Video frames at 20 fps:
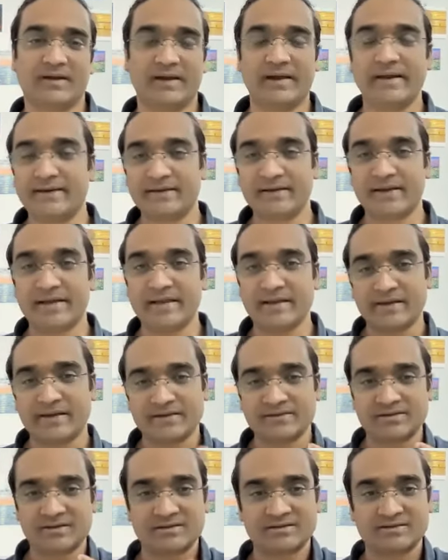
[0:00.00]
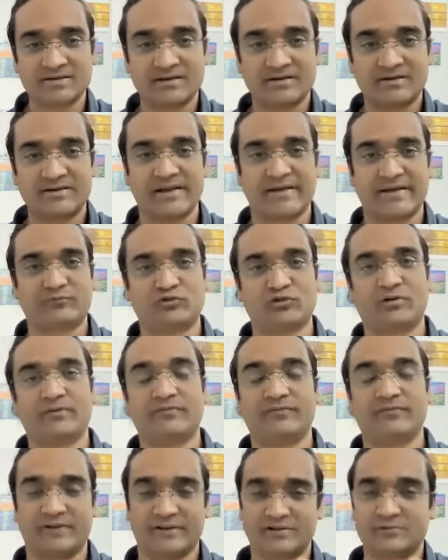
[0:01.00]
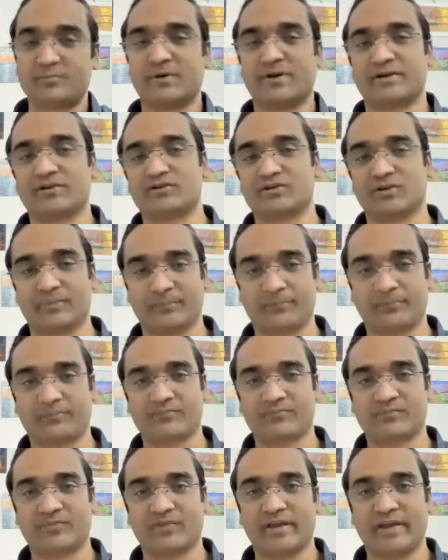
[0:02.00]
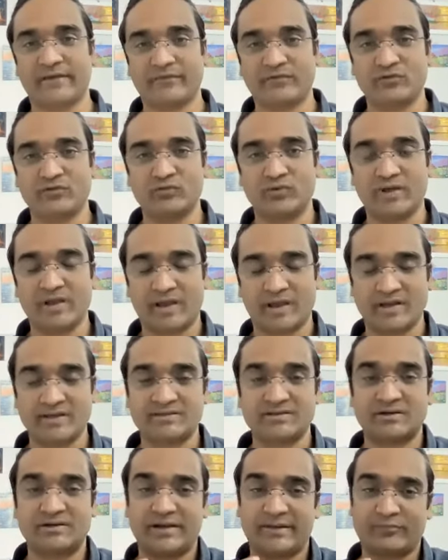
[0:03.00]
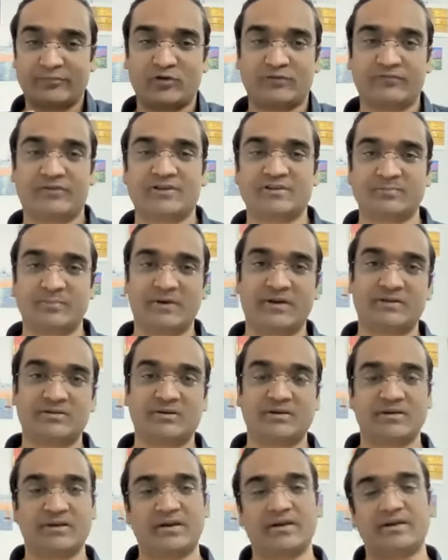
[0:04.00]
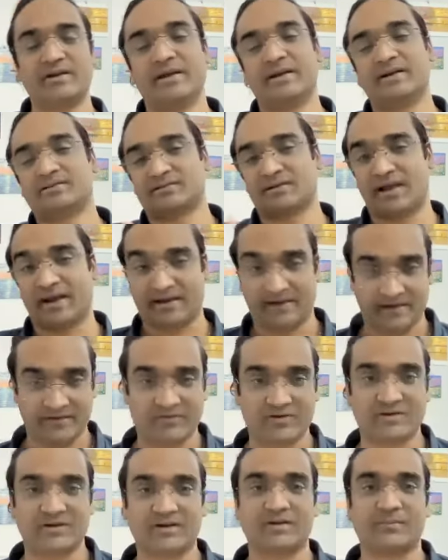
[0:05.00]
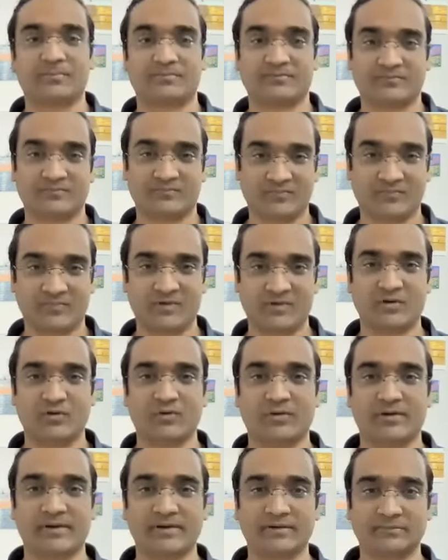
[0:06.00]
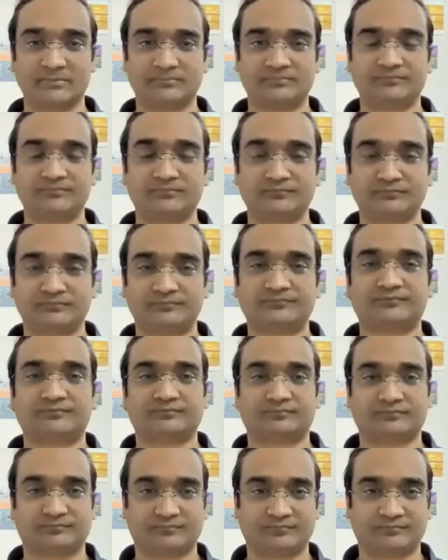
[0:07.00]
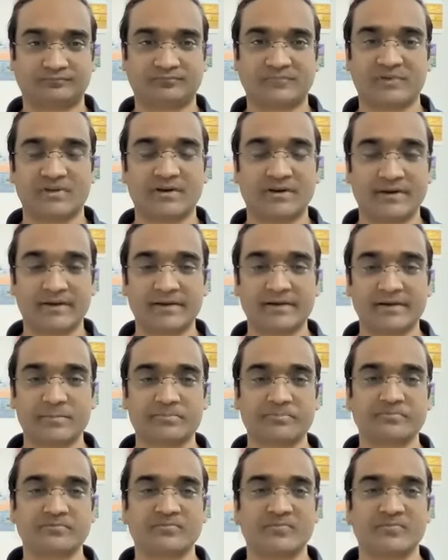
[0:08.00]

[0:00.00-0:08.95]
It increases the depth of respiration. If you increase the depth of respiration, it gets activated. Okay. Right.